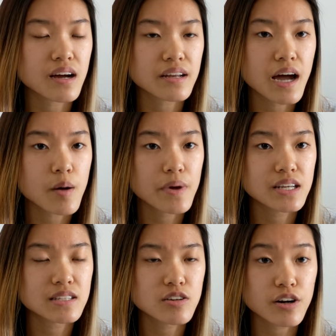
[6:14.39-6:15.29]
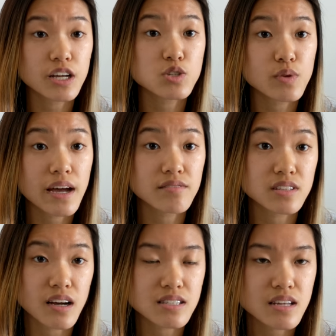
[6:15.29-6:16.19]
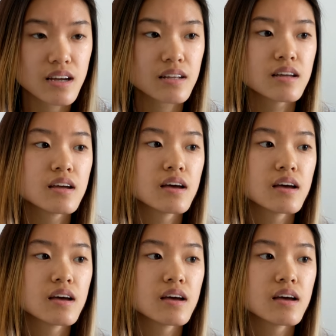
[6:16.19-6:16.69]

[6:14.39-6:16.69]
on how many targets we have dots on.